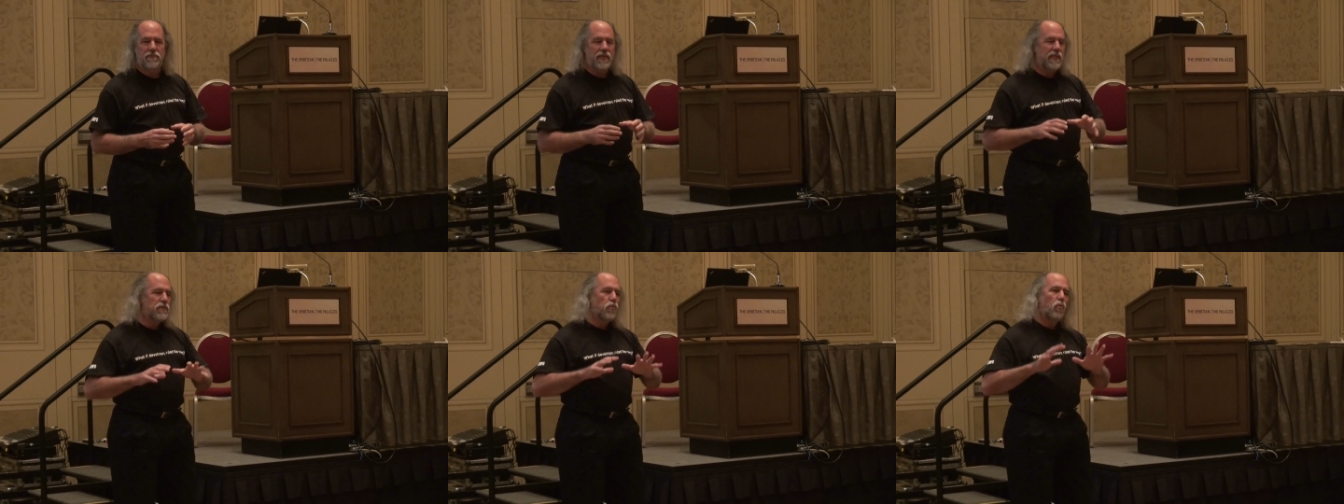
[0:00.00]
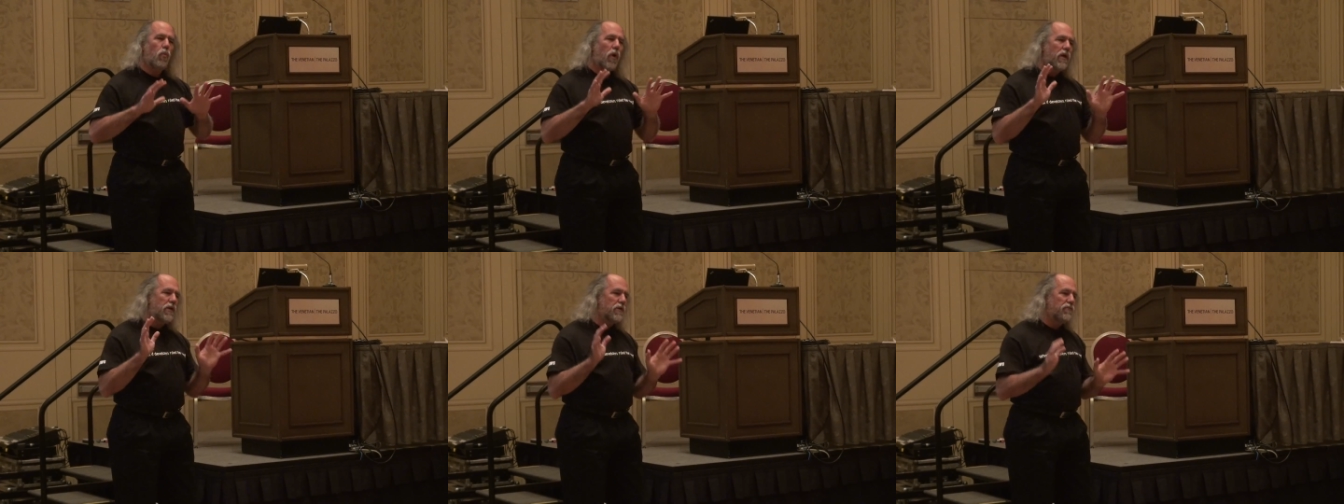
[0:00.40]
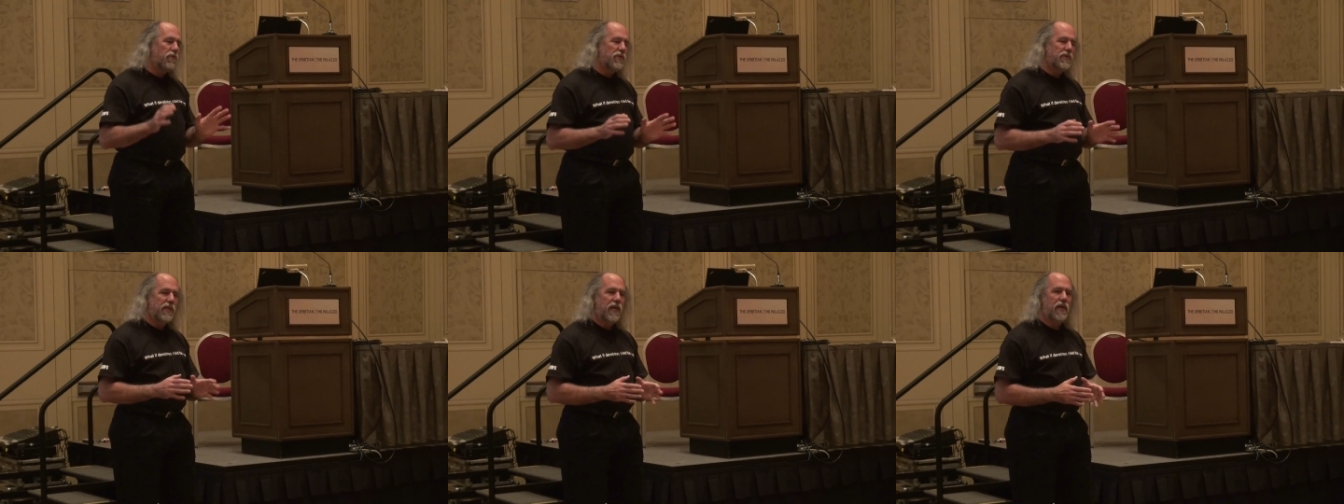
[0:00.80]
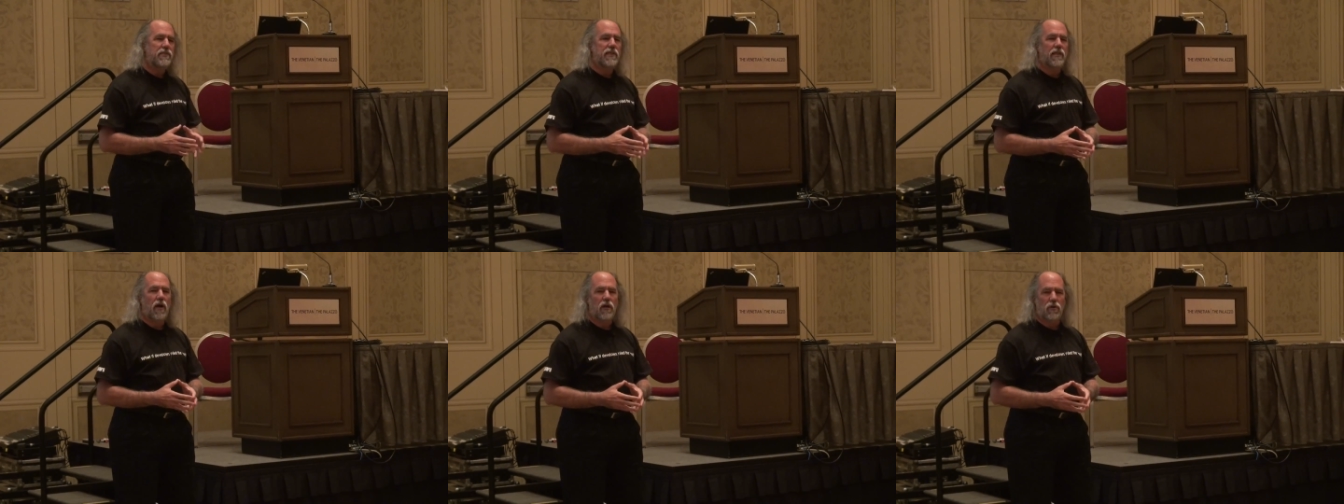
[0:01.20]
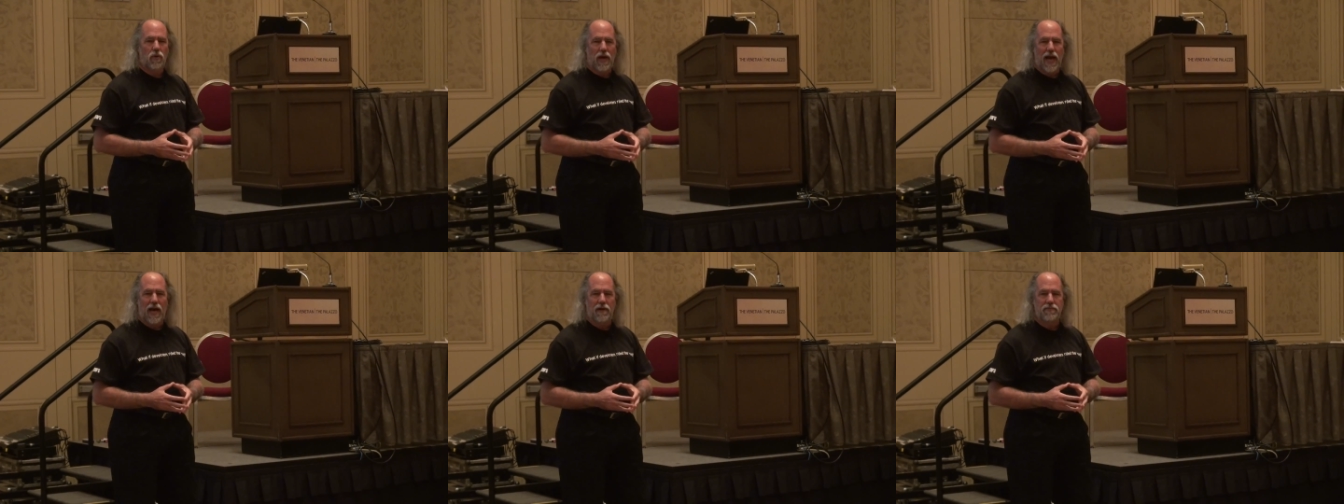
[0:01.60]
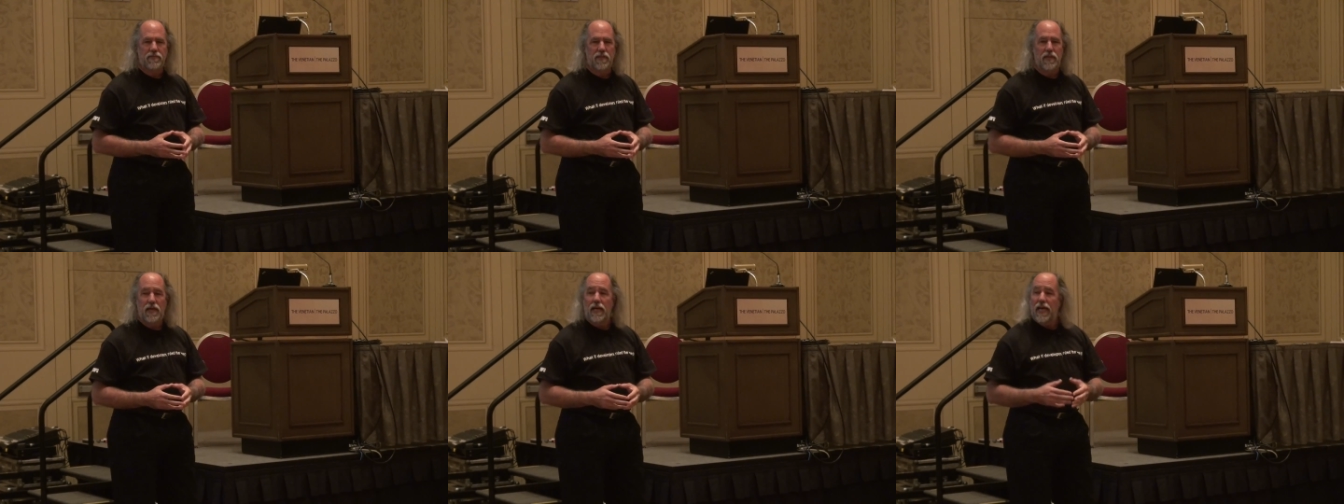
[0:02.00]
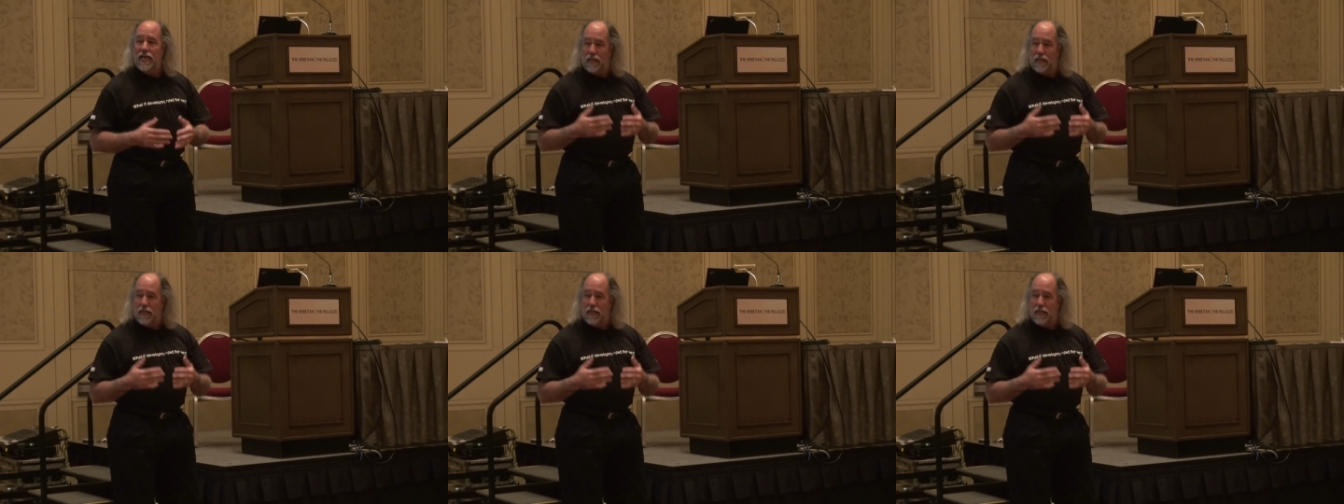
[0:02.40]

these wonderful things in our craft,